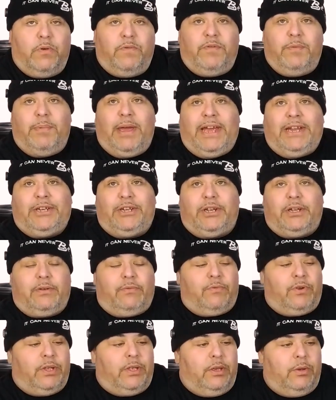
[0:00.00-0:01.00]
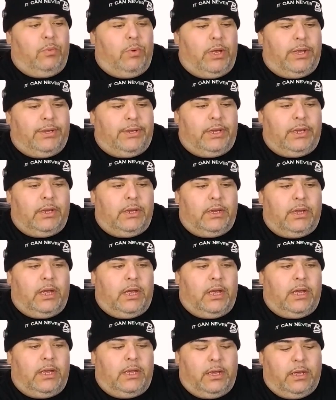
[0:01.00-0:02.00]
movie magic really wasn't.
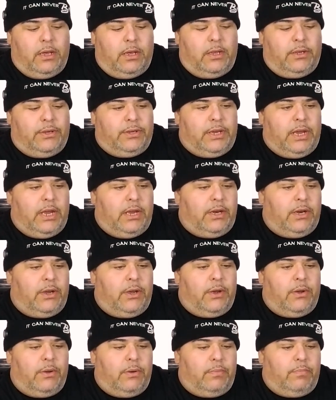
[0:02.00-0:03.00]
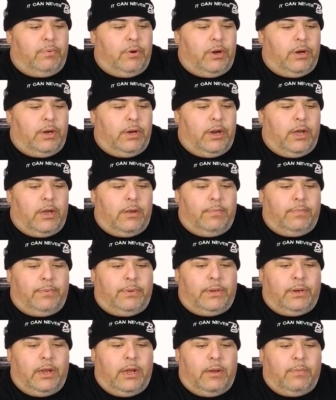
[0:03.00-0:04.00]
I scanned the code, brought it
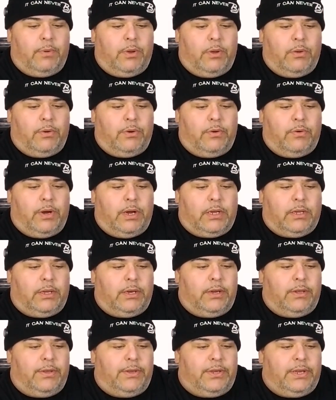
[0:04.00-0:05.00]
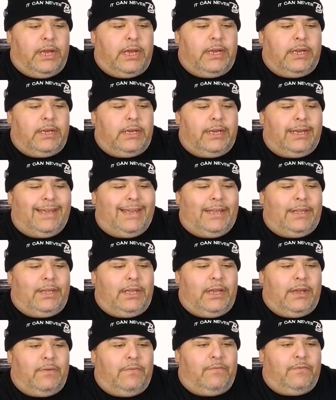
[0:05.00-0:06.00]
up, so now I'm going directly to the site to
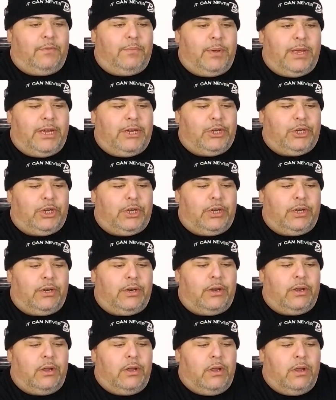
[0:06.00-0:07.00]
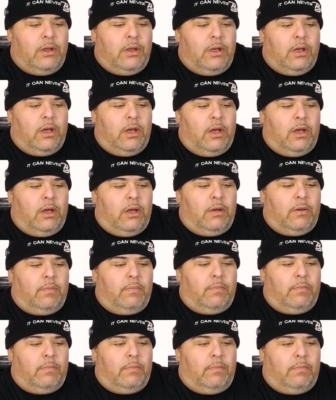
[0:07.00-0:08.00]
get the information
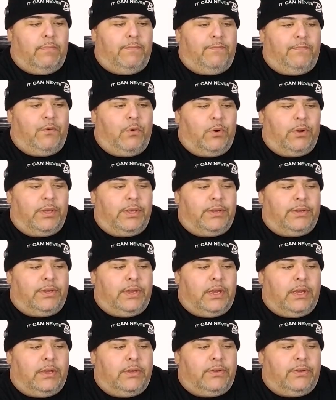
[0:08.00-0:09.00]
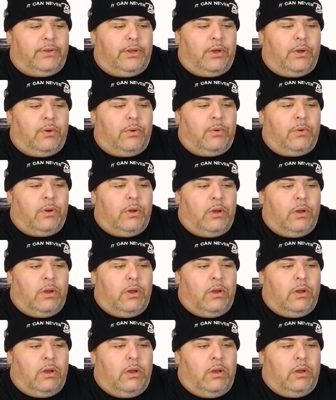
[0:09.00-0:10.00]
for this thing. So
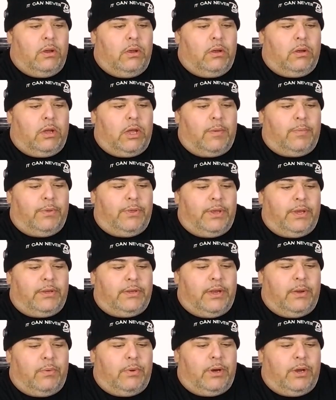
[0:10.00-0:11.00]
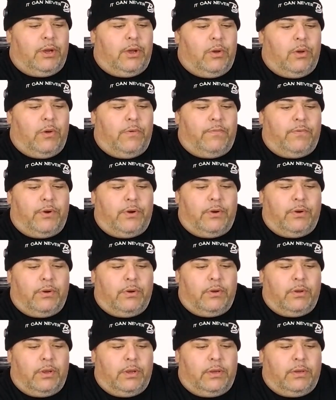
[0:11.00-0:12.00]
a couple things I wanna go
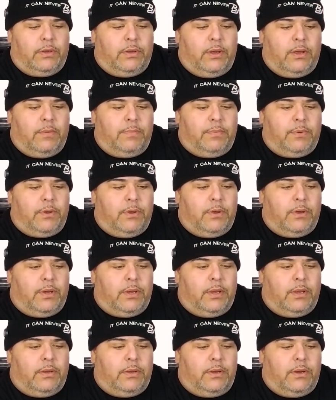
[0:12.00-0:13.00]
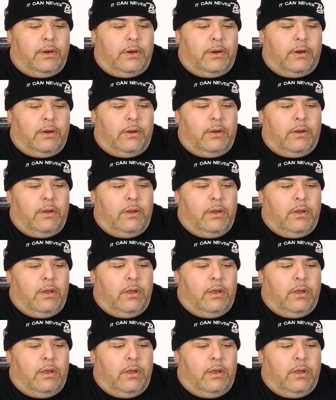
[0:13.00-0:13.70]
over, except cookies here.